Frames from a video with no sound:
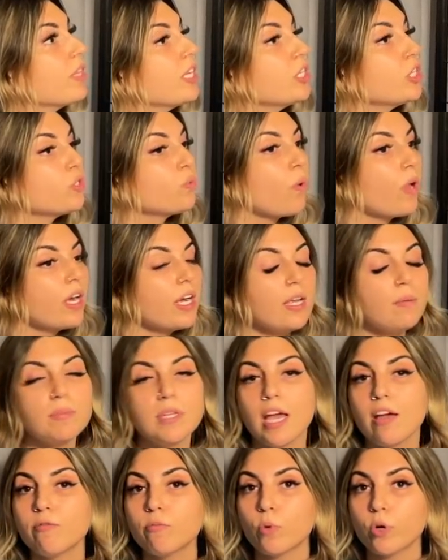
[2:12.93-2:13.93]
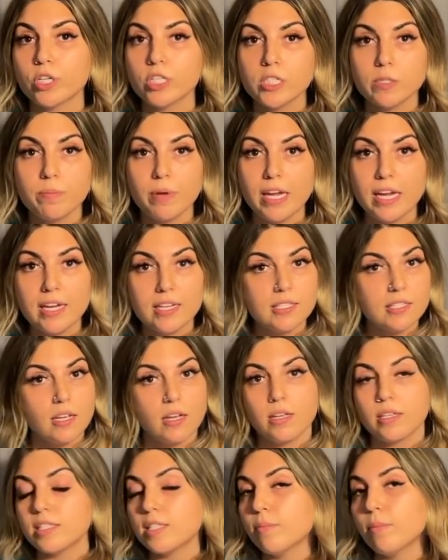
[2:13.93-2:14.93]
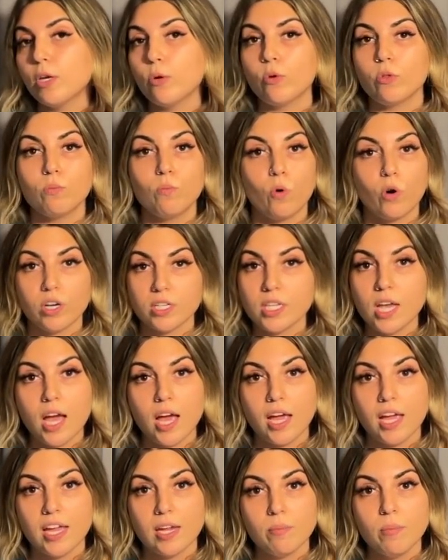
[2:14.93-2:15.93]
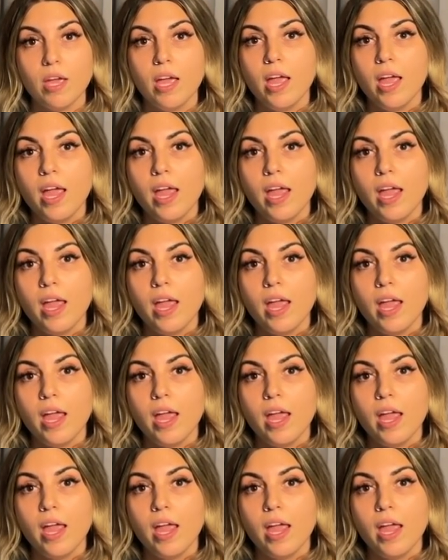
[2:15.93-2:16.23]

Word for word: They just wanted him to have more space, uh, somebody with more time.